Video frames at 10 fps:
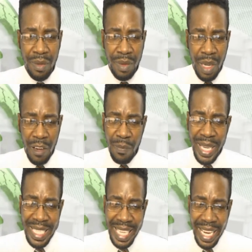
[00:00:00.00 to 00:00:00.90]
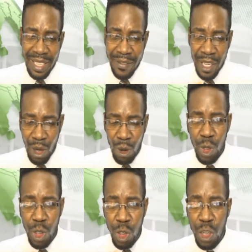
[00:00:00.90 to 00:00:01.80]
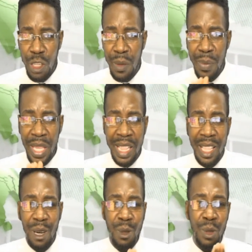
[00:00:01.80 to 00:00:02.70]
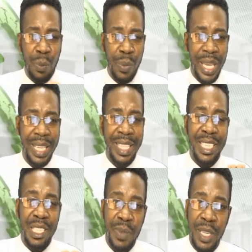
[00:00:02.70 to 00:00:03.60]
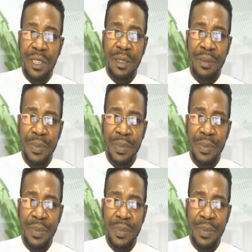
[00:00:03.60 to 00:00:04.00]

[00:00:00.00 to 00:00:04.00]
government side of the house should be allowed to pick the speaker?